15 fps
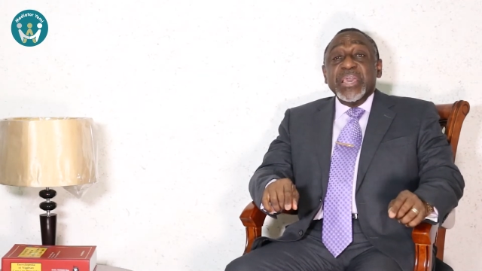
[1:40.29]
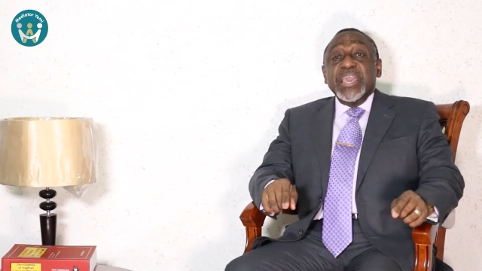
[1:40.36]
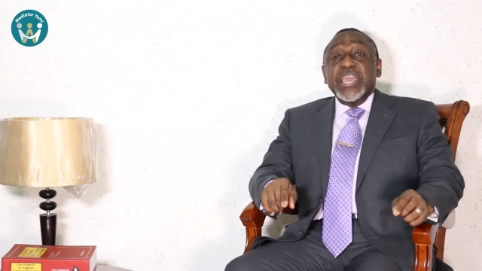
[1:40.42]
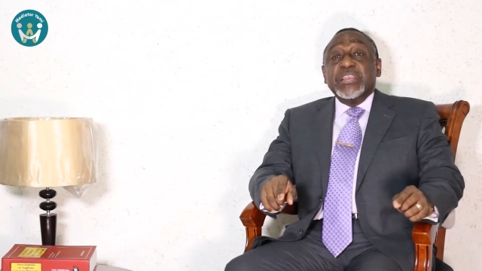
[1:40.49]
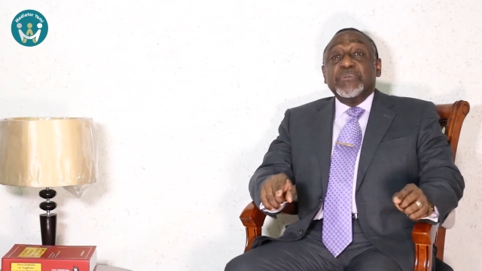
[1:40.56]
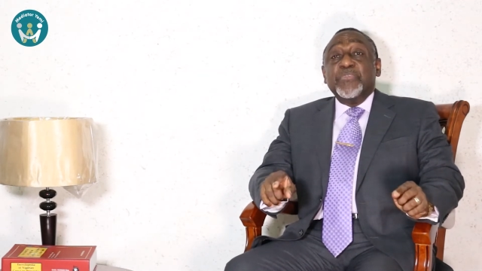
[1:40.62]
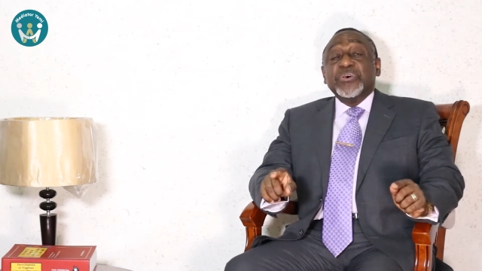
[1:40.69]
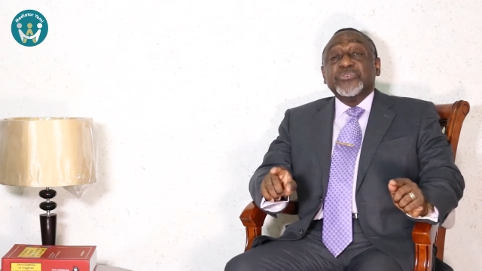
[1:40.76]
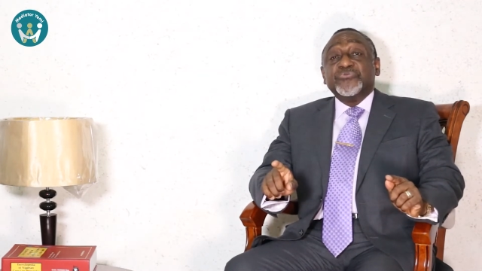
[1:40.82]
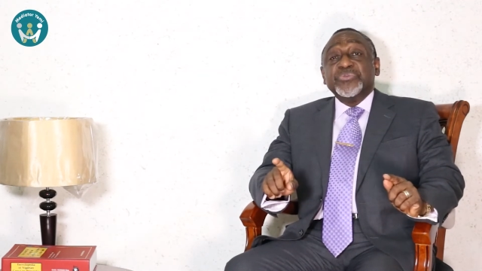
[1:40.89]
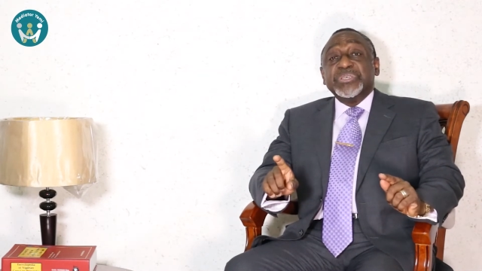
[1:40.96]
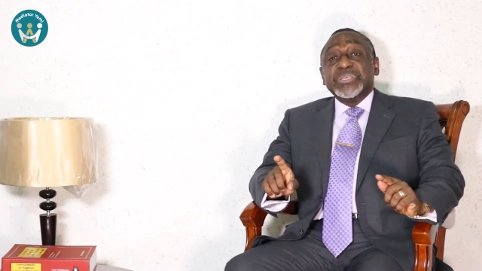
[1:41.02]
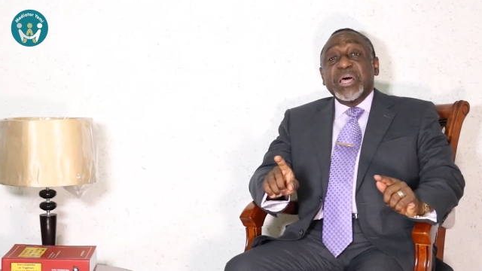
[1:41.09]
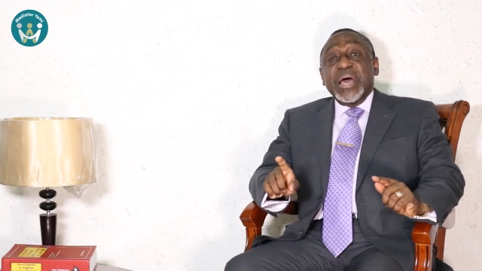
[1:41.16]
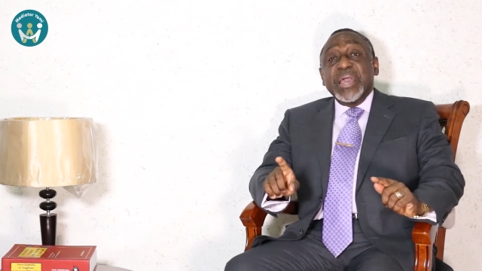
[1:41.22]
It must
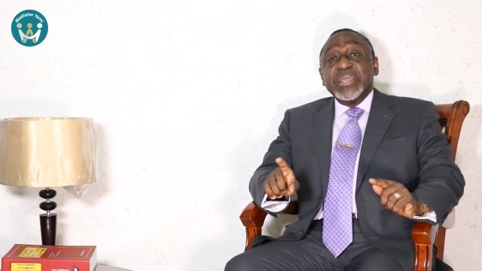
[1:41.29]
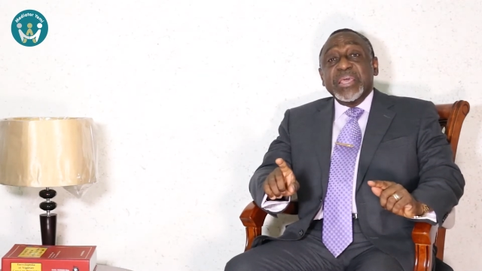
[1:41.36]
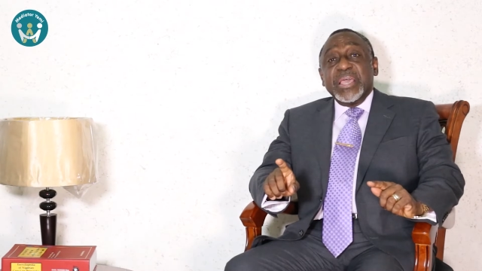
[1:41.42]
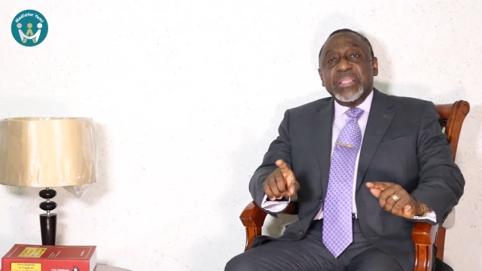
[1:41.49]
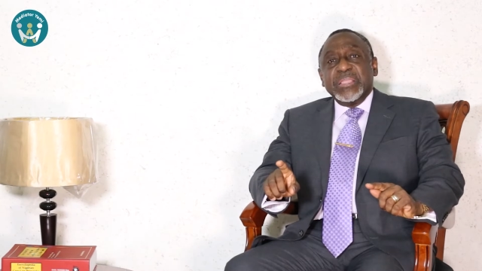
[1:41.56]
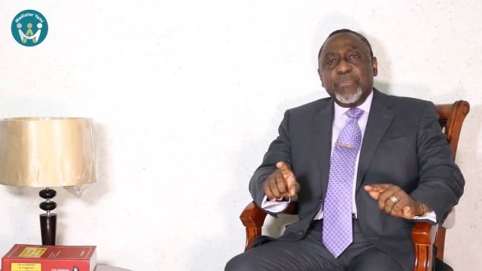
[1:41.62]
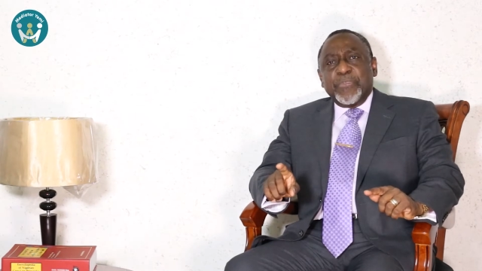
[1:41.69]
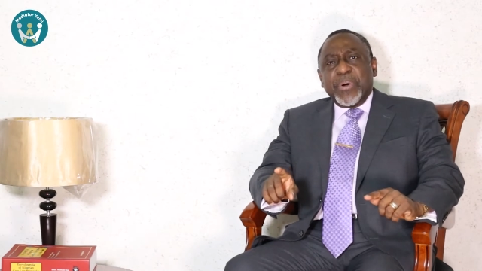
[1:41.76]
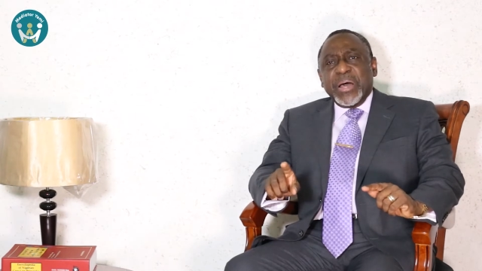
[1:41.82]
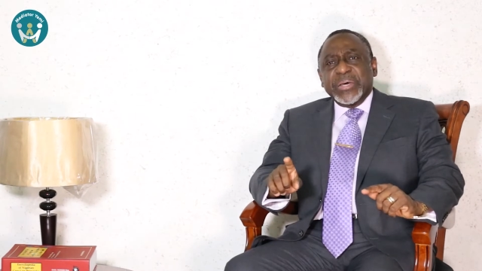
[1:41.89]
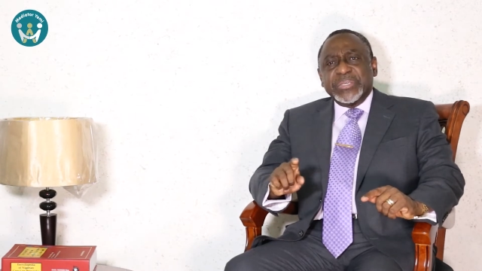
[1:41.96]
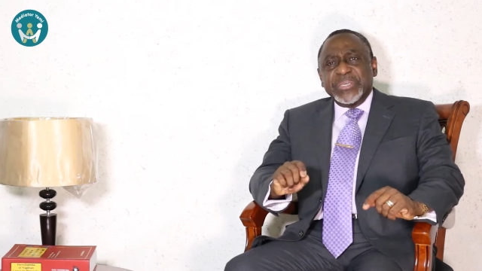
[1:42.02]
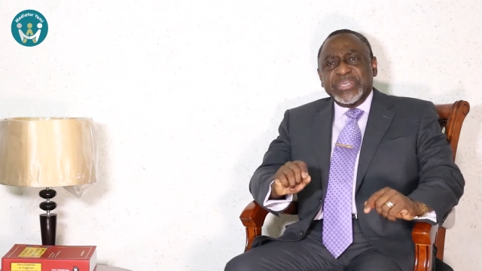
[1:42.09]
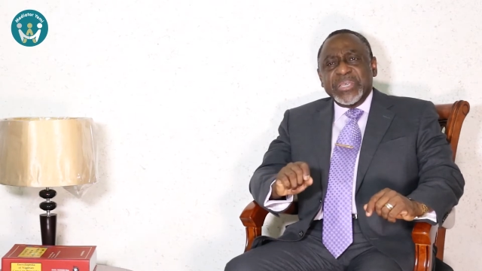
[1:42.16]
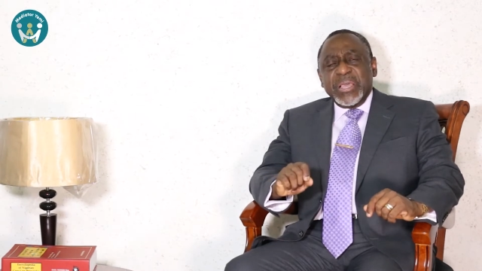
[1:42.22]
reside in the
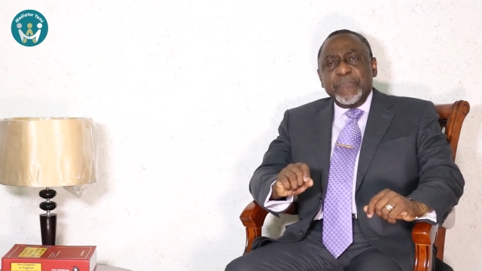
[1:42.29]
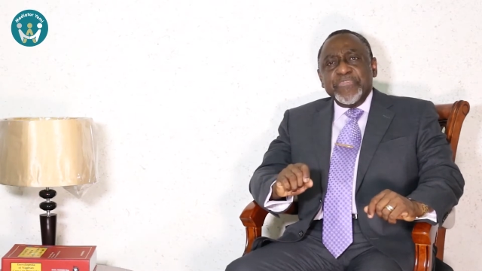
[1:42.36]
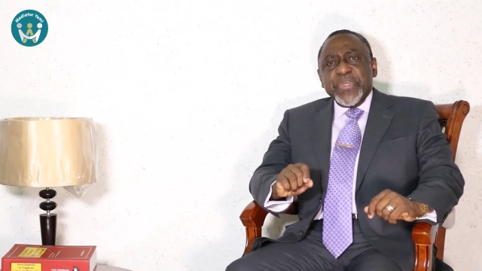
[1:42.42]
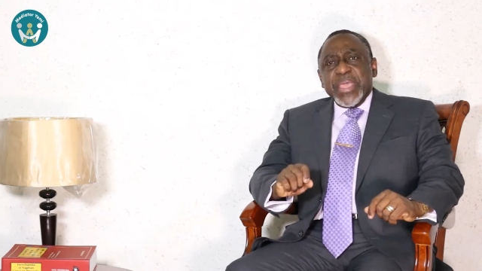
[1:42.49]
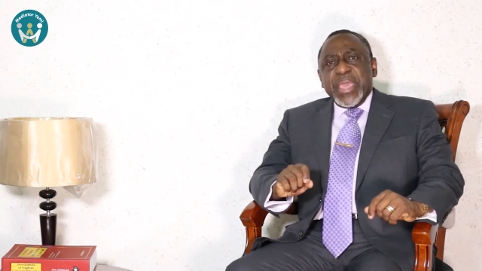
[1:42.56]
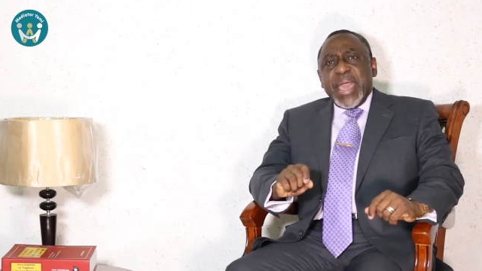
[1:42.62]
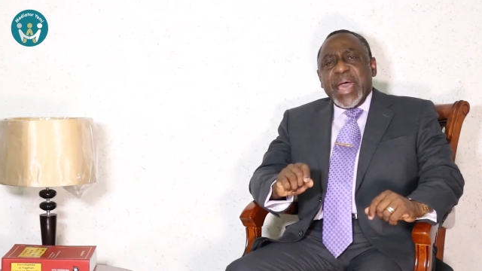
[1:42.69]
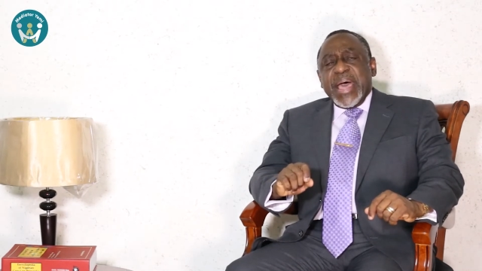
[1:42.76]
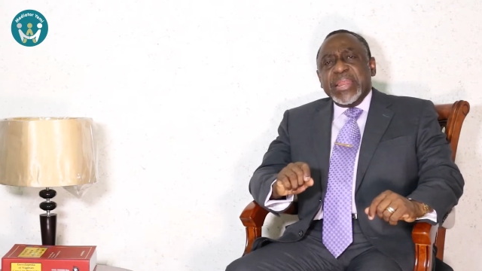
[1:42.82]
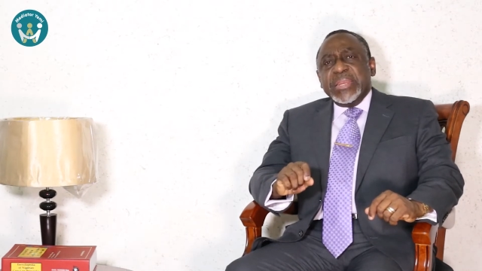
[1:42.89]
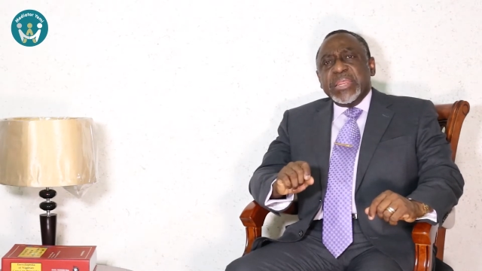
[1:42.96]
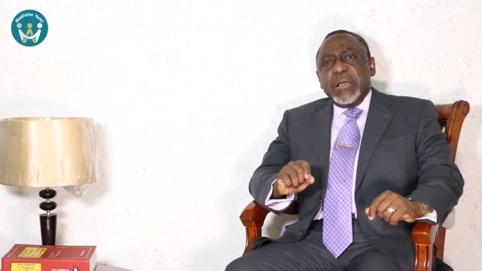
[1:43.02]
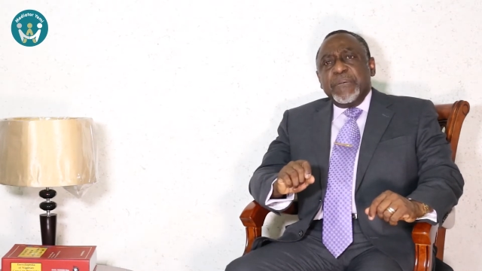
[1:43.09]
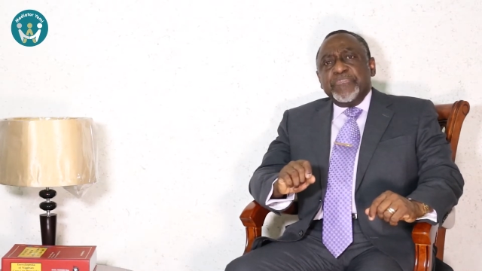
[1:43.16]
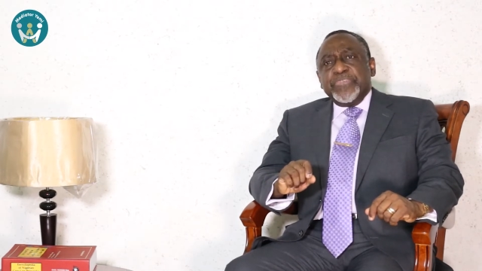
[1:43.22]
parties.
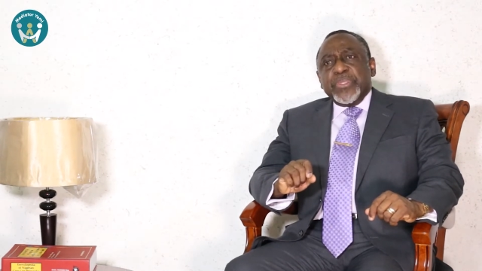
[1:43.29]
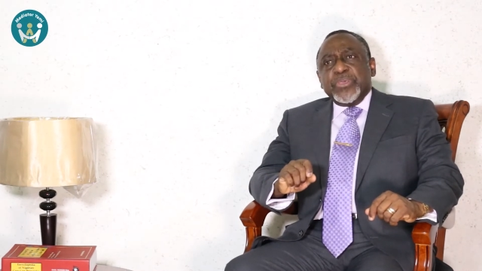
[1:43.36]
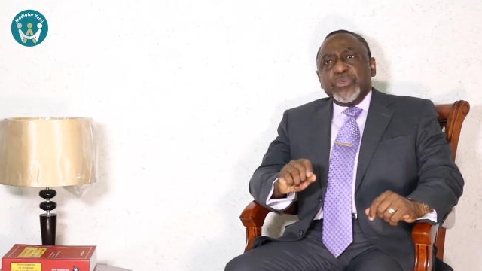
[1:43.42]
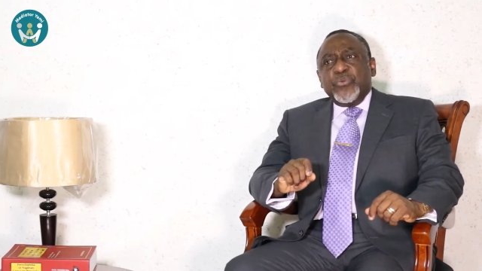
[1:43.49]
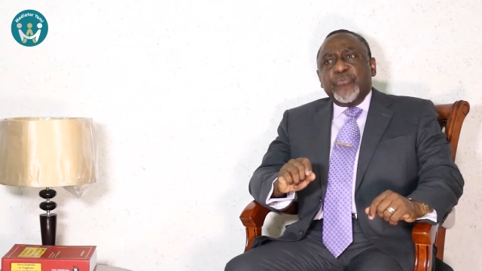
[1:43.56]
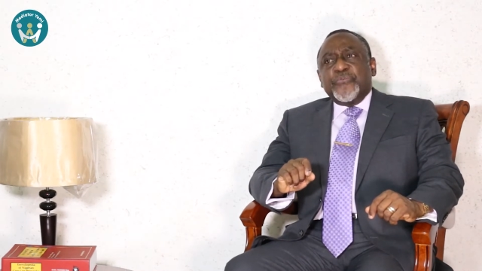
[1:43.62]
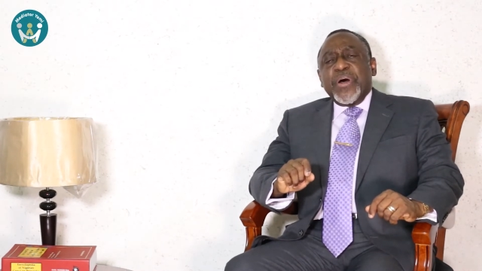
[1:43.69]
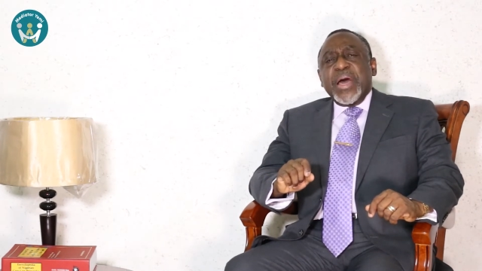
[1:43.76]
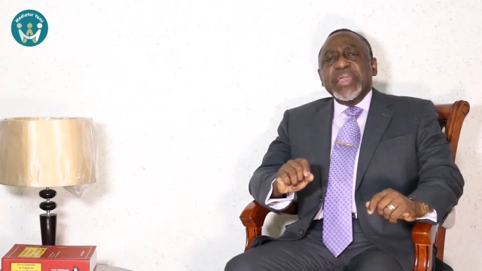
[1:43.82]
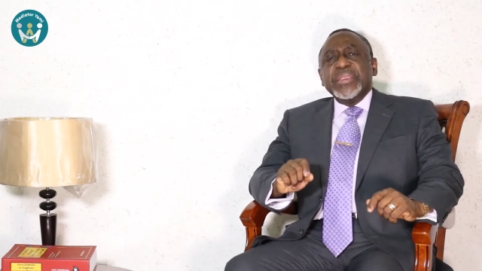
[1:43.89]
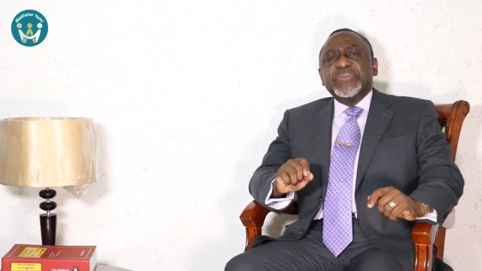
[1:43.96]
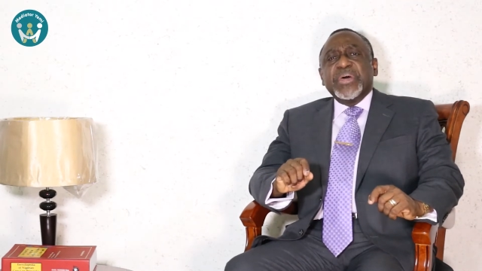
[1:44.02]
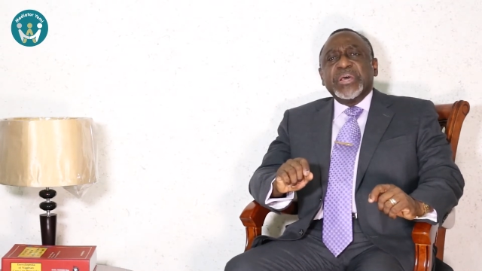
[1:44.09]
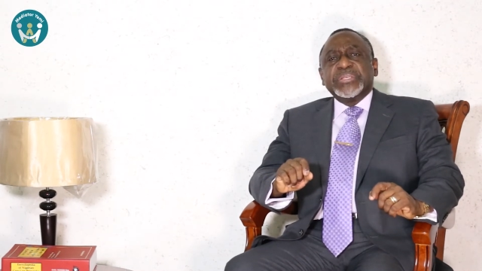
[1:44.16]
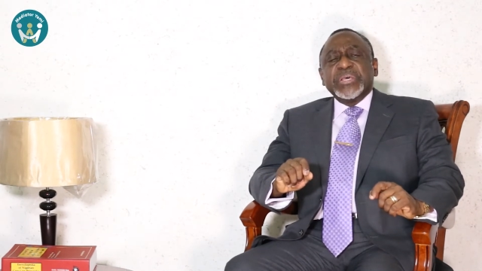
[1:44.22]
And you
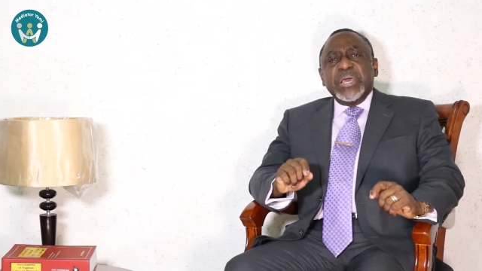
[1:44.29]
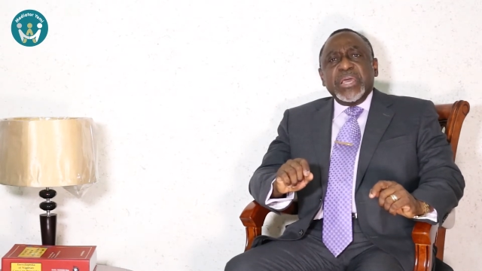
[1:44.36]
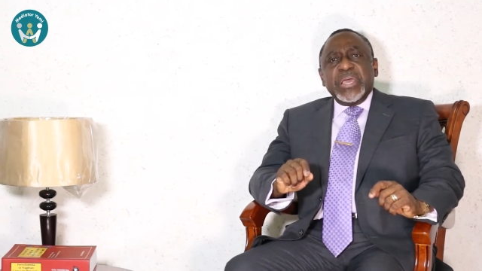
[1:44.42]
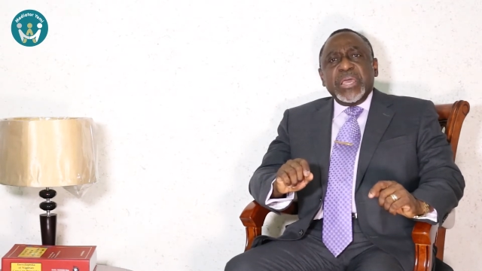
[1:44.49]
find that